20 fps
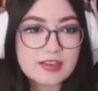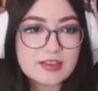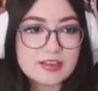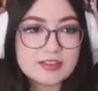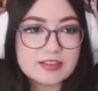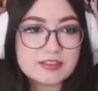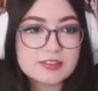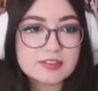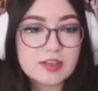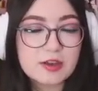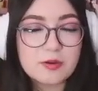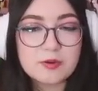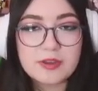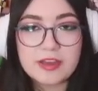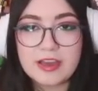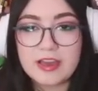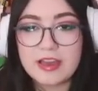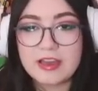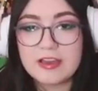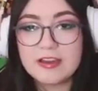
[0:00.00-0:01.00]
is
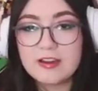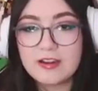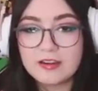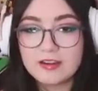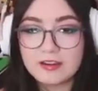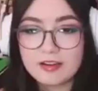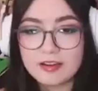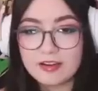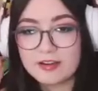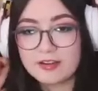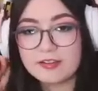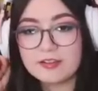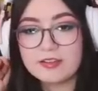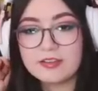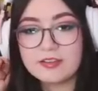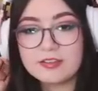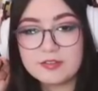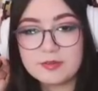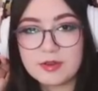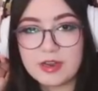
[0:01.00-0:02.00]
okay on
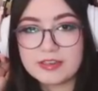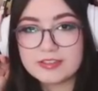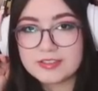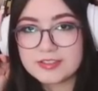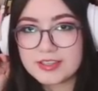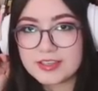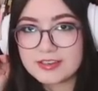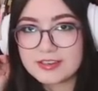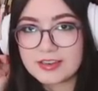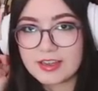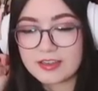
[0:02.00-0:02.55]
you guys' end.